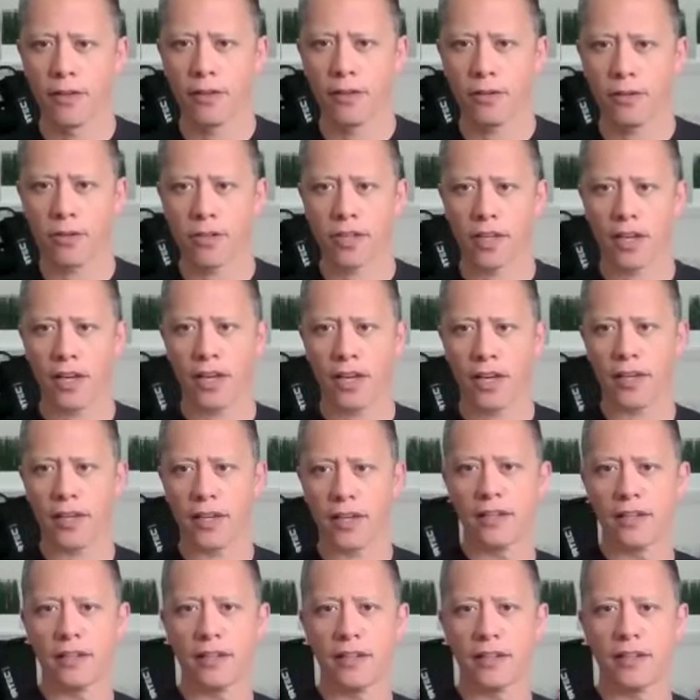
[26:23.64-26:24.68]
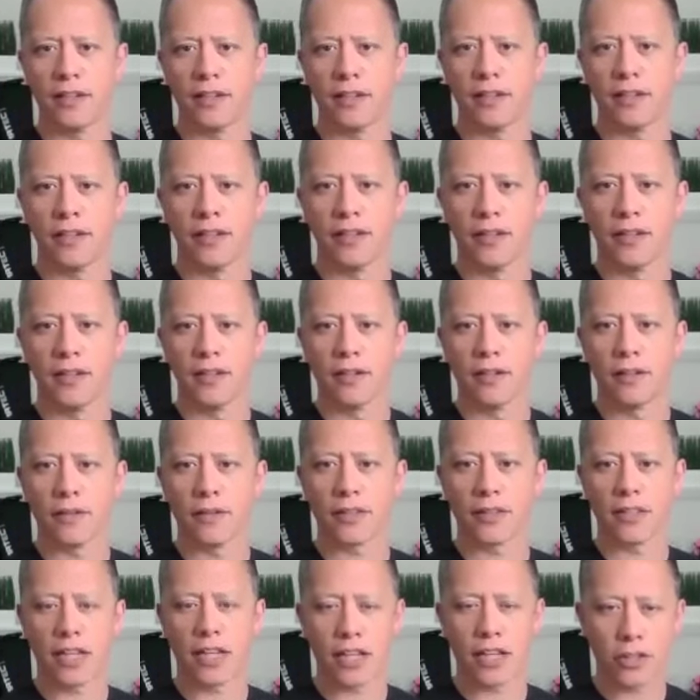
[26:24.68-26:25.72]
Okay.
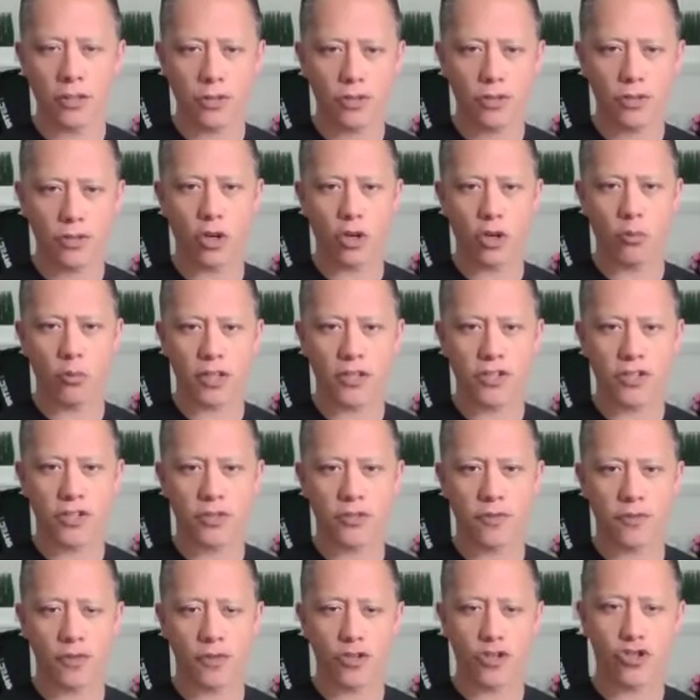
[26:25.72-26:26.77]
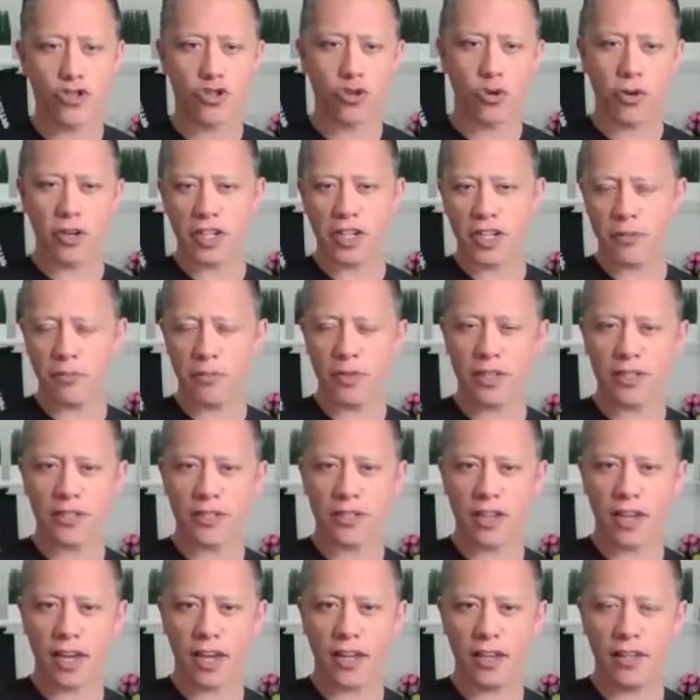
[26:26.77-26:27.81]
Well, thank you so much for joining me
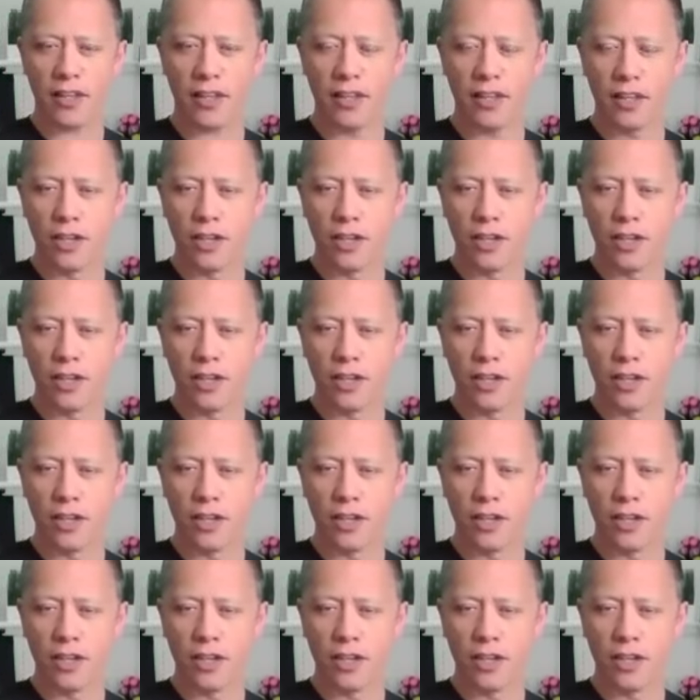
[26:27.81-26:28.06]
today.